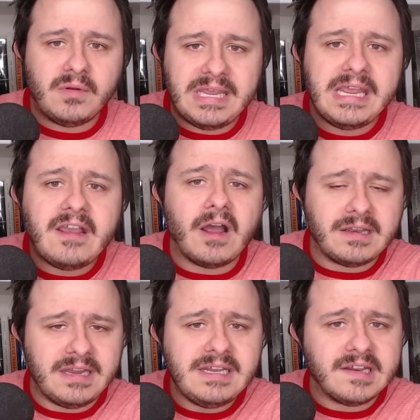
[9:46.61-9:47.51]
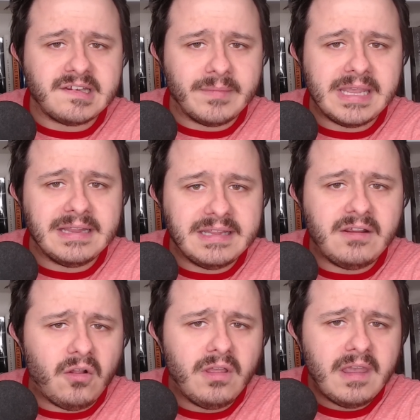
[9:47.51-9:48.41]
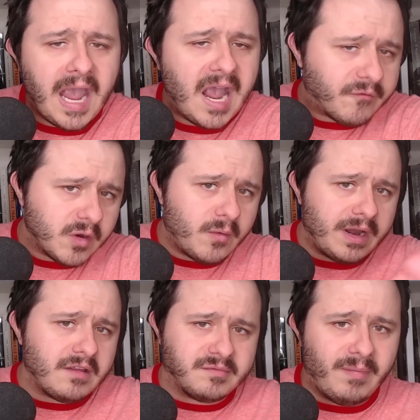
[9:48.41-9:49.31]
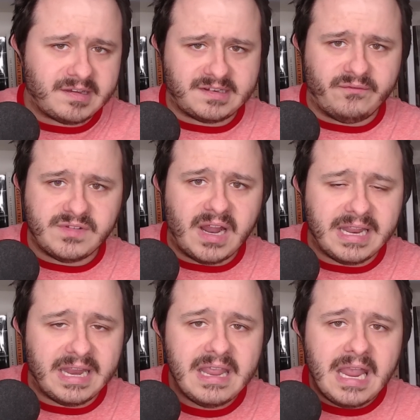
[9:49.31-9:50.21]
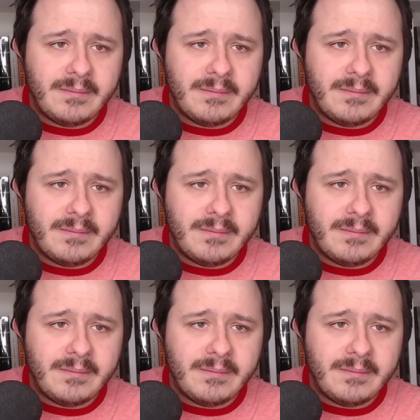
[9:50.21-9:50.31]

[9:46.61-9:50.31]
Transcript: he got he did something illegal, everyone else must have done it.